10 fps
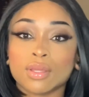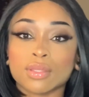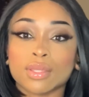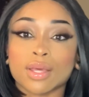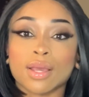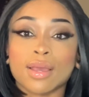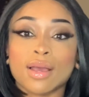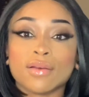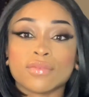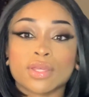Yeah, I
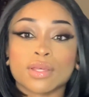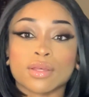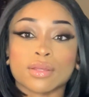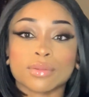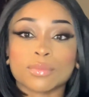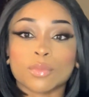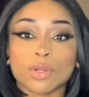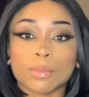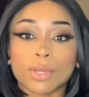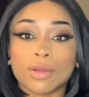have like a one
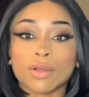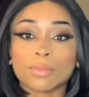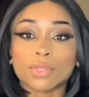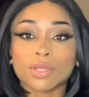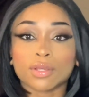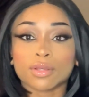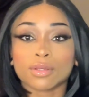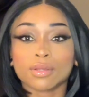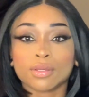on my arm here.